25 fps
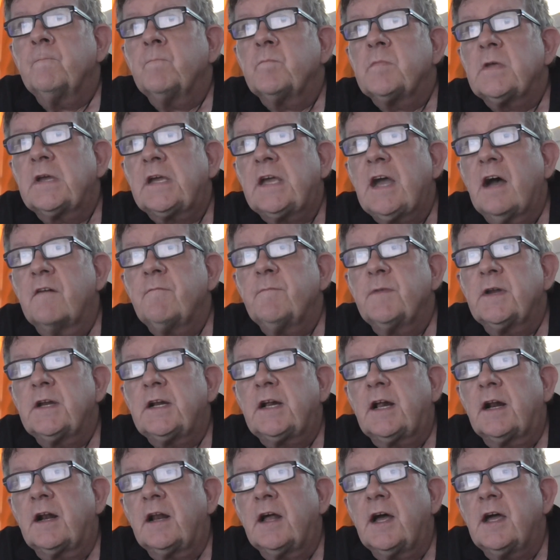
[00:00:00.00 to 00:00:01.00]
The
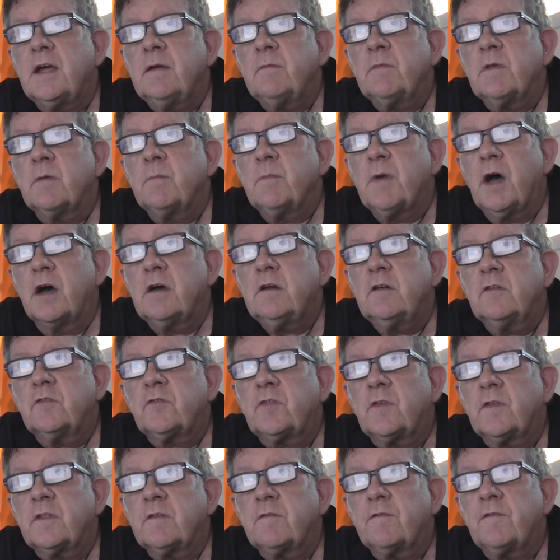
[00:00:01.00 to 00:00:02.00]
government claim the
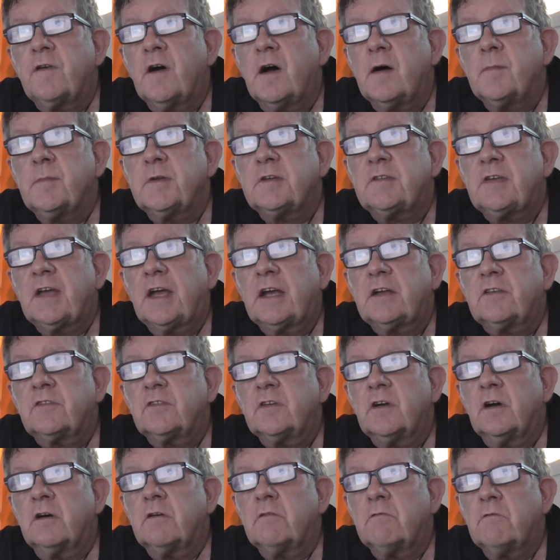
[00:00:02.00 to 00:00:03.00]
motives for the farm
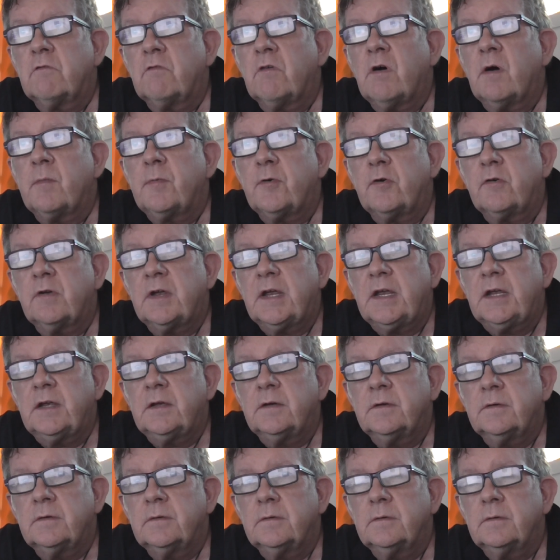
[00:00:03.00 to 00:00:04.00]
attacks are robbery,
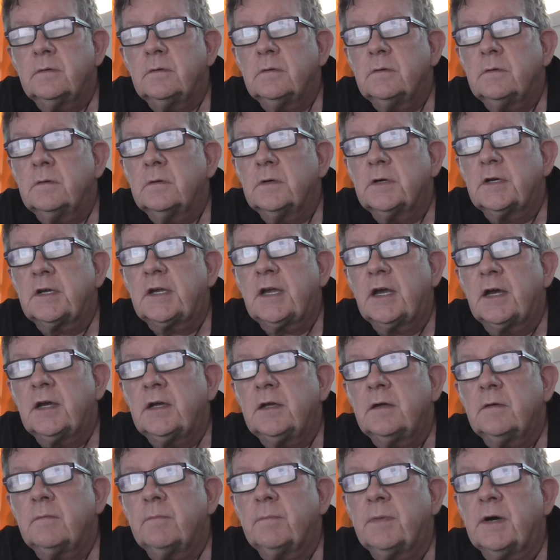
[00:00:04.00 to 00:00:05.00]

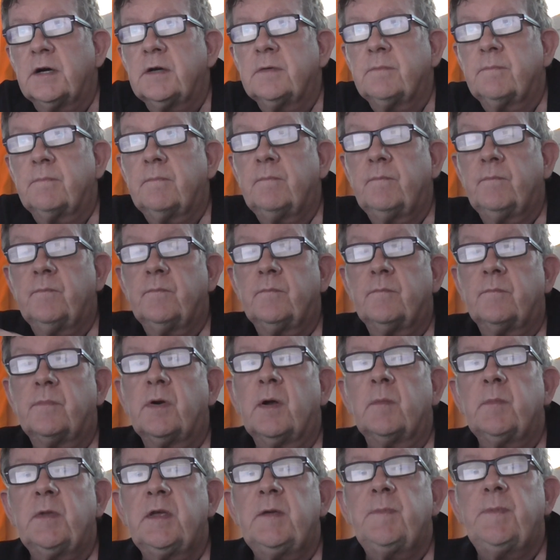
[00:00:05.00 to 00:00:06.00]
okay, by
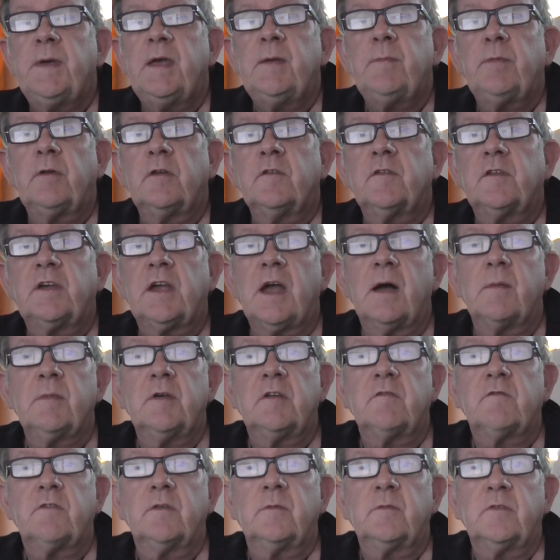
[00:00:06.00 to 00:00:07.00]
probably people who've come
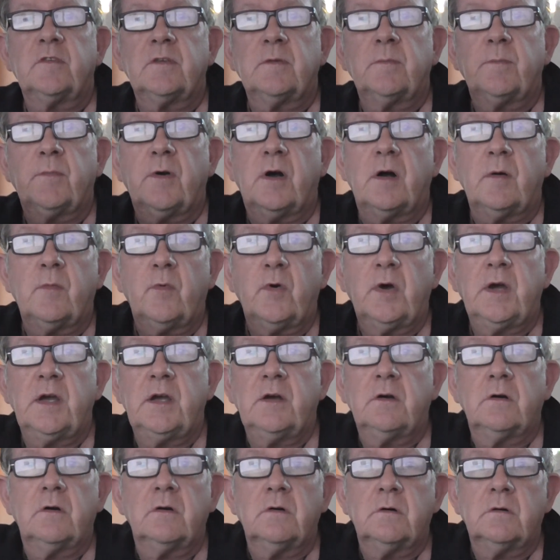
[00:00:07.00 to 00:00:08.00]
in from Zimbabwe
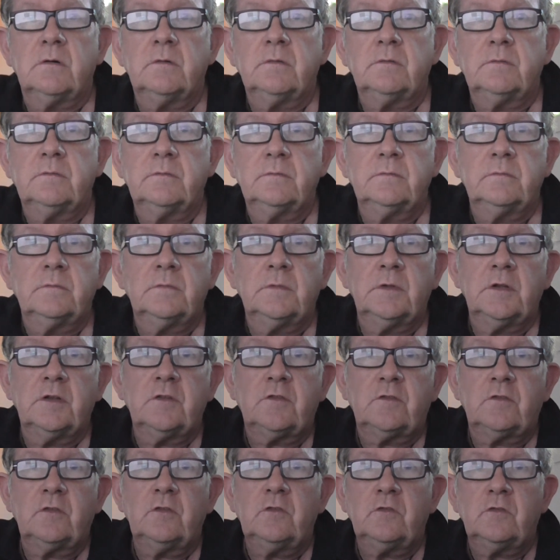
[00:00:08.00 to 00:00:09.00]
or
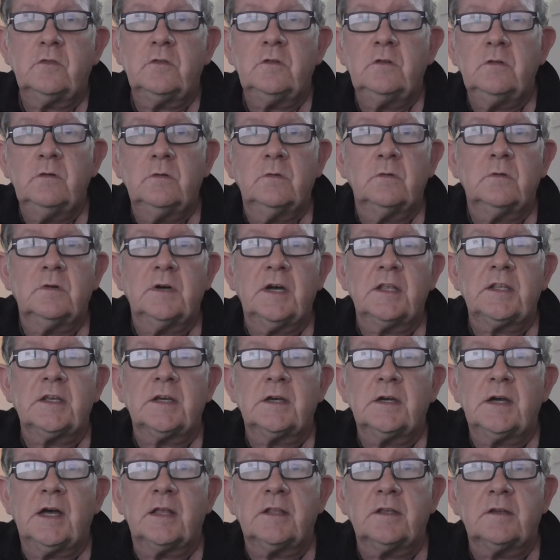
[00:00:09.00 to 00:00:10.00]
Lesotho or
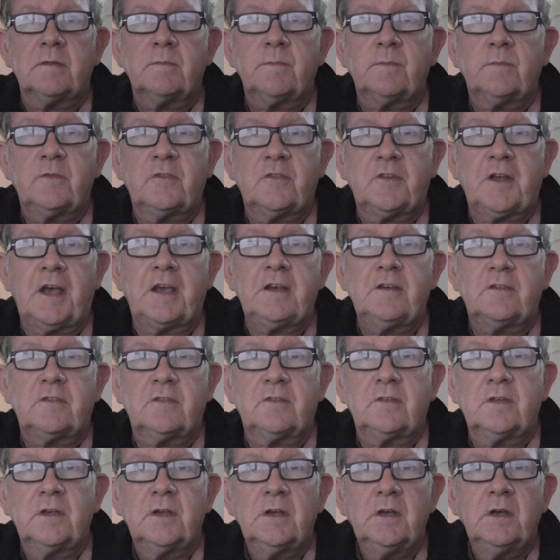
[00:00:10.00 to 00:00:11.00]
other
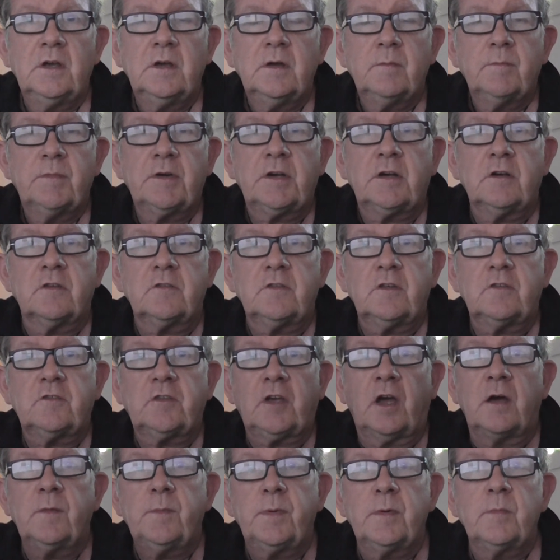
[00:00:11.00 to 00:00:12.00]
states, because it's
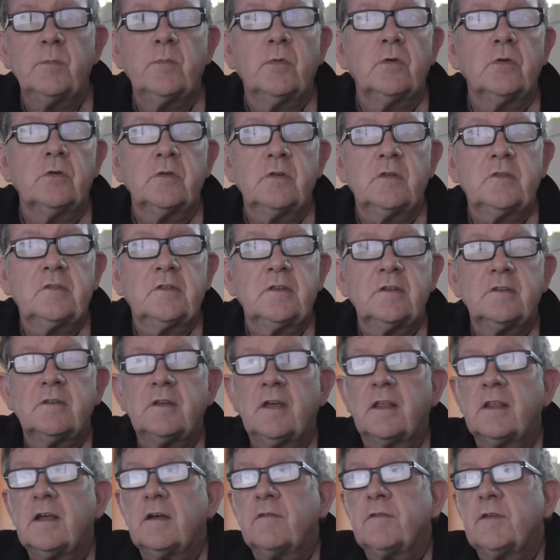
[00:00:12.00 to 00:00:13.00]
open borders in
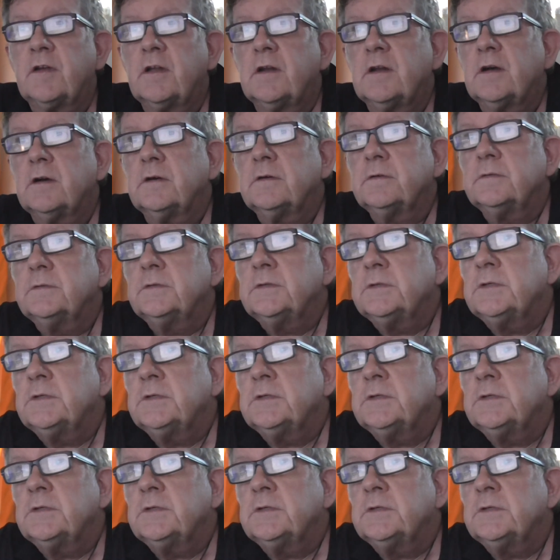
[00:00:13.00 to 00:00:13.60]
South Africa now.